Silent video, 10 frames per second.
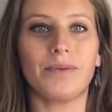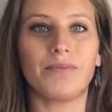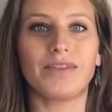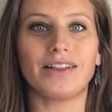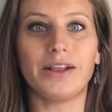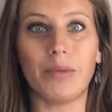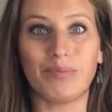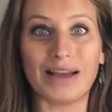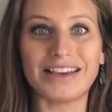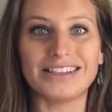the little
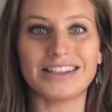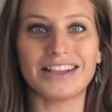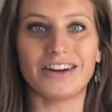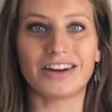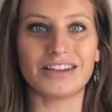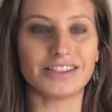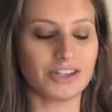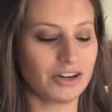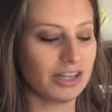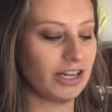buggies in there can
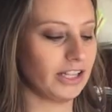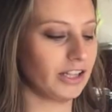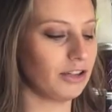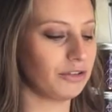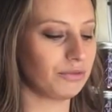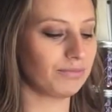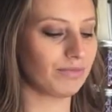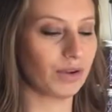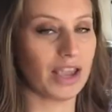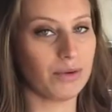start eating the gluten.
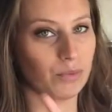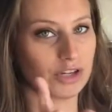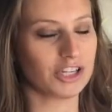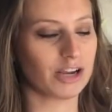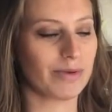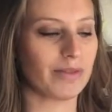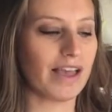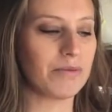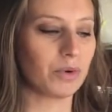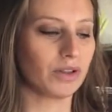Okay, we're gonna talk about
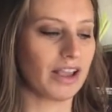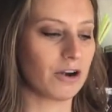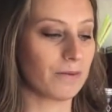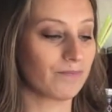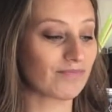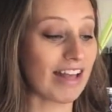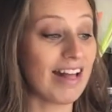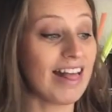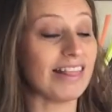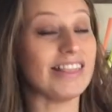that more later.
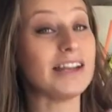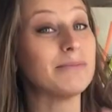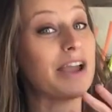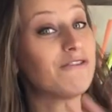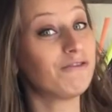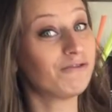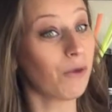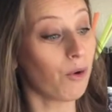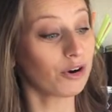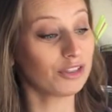Then my
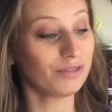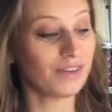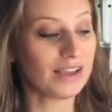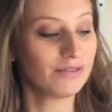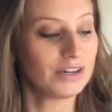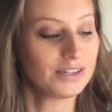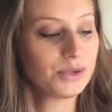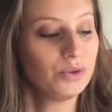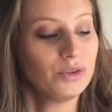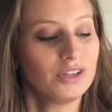fourth favorite
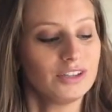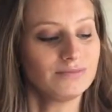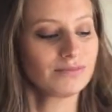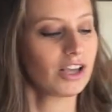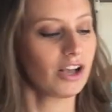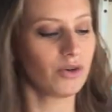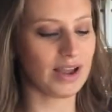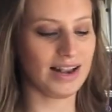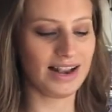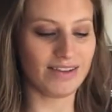tool, oh,
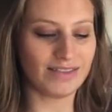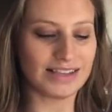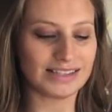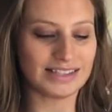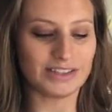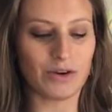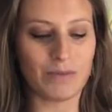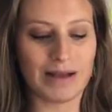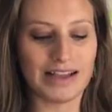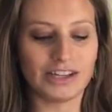I love this so
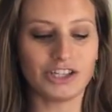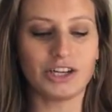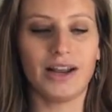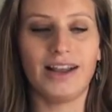much,